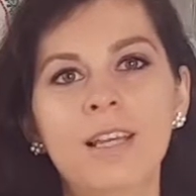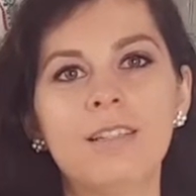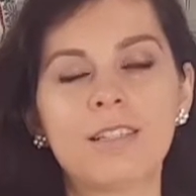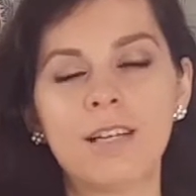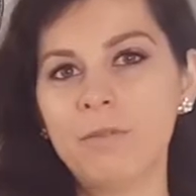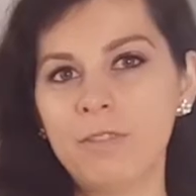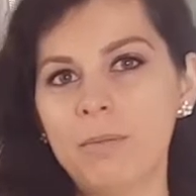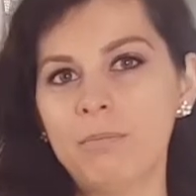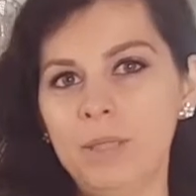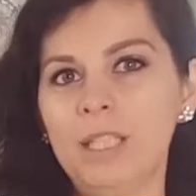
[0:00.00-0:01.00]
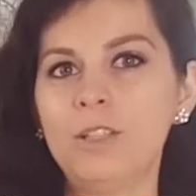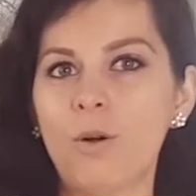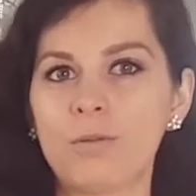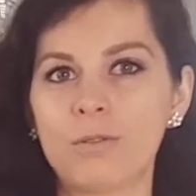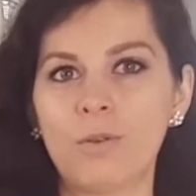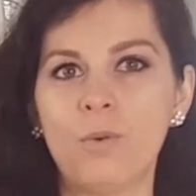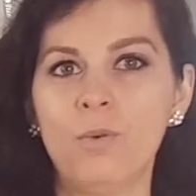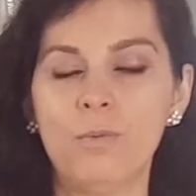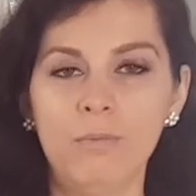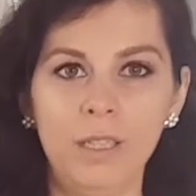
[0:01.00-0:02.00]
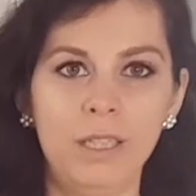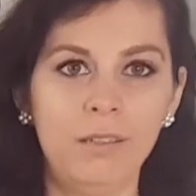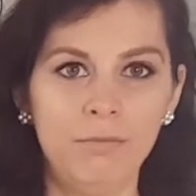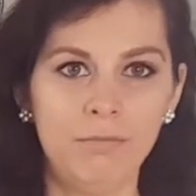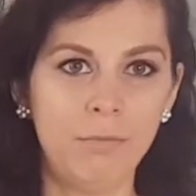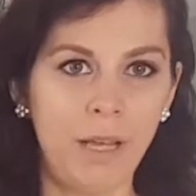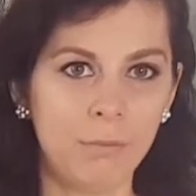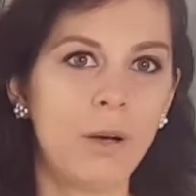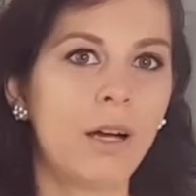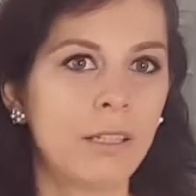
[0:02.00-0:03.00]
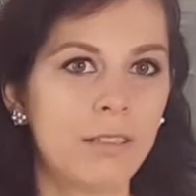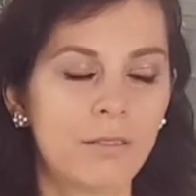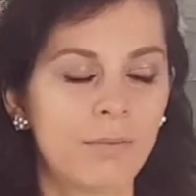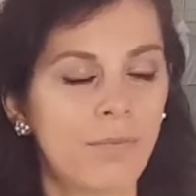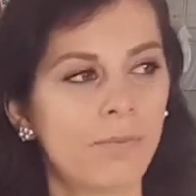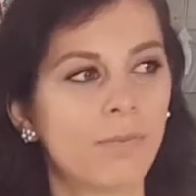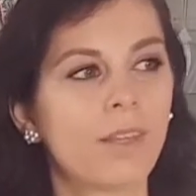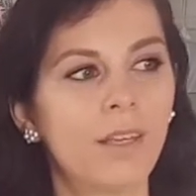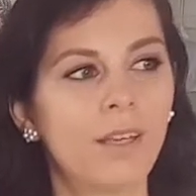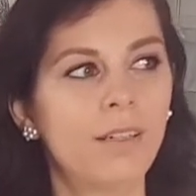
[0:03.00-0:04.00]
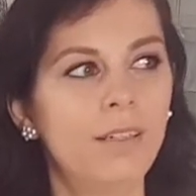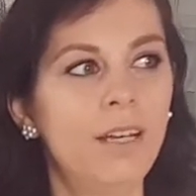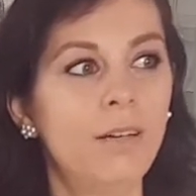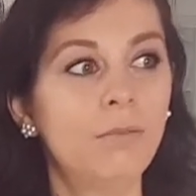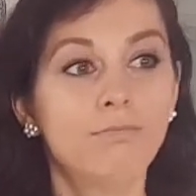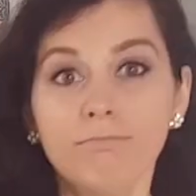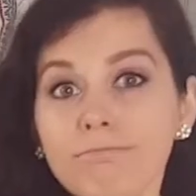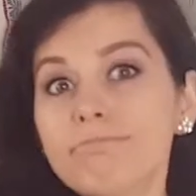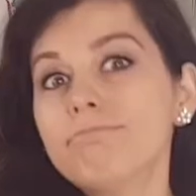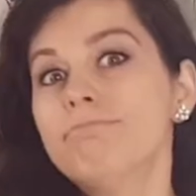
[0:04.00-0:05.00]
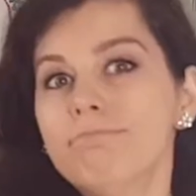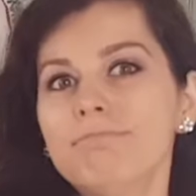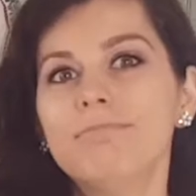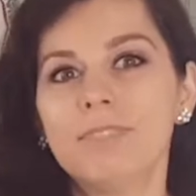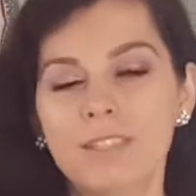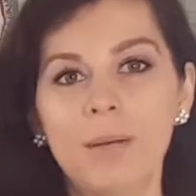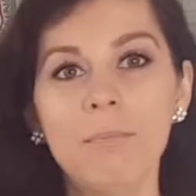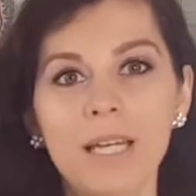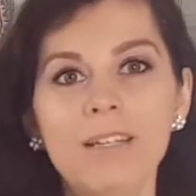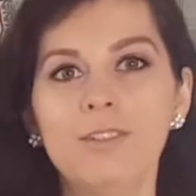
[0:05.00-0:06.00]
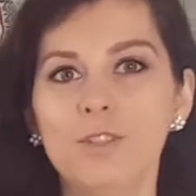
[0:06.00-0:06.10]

some of them being also in male bodies. Now, some men